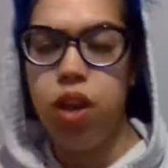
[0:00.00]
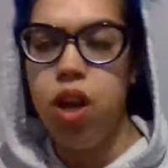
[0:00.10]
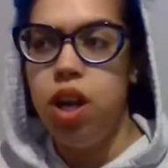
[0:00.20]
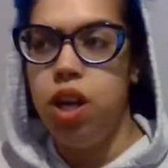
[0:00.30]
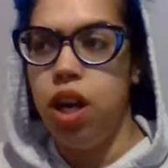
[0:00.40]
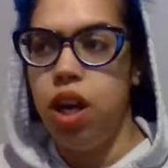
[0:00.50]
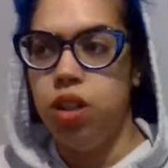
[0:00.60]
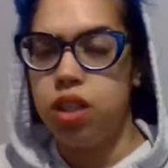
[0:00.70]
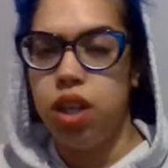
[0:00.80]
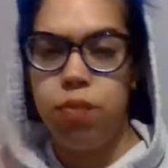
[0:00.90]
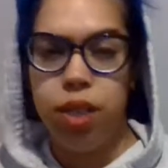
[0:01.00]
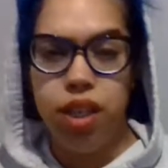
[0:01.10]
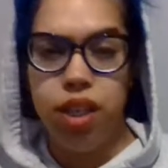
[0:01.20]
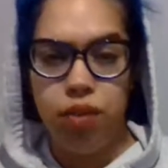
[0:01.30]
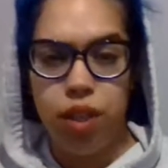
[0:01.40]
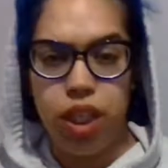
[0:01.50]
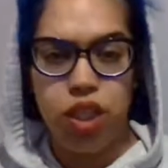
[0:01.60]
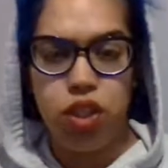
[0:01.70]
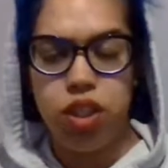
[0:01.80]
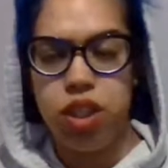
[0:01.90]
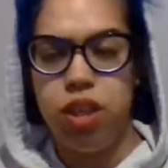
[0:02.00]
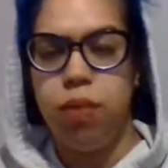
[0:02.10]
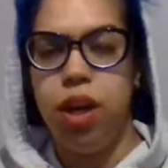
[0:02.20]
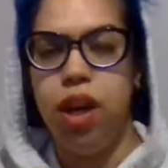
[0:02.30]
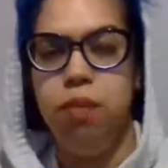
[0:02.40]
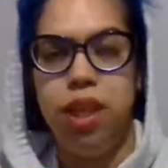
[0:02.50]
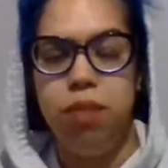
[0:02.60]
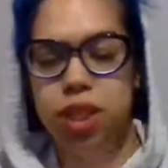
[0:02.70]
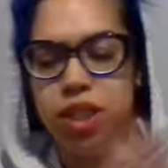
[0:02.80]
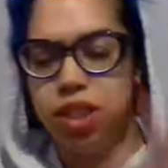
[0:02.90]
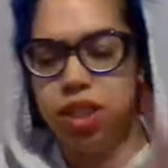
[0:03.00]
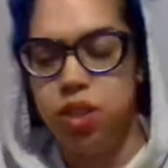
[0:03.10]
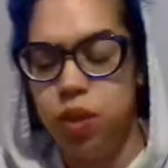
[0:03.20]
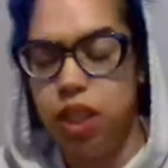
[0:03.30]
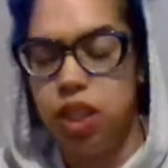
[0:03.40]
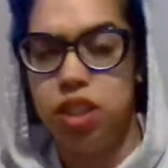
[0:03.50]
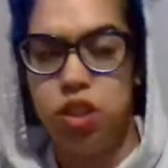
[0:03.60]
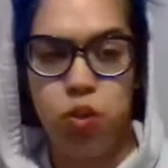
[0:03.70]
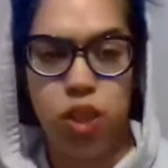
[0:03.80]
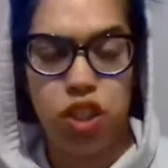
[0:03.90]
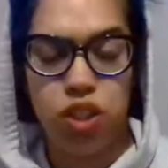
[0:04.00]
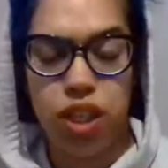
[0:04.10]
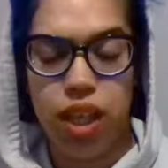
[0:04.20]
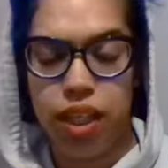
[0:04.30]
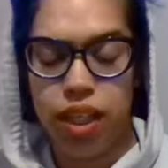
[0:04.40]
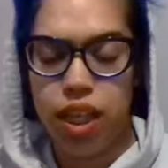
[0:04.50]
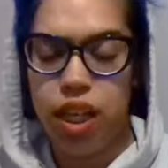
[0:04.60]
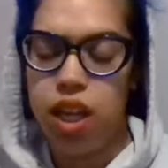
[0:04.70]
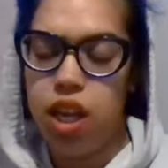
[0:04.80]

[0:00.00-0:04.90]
Now, this could have been in a relationship, in a business, or any situation like that.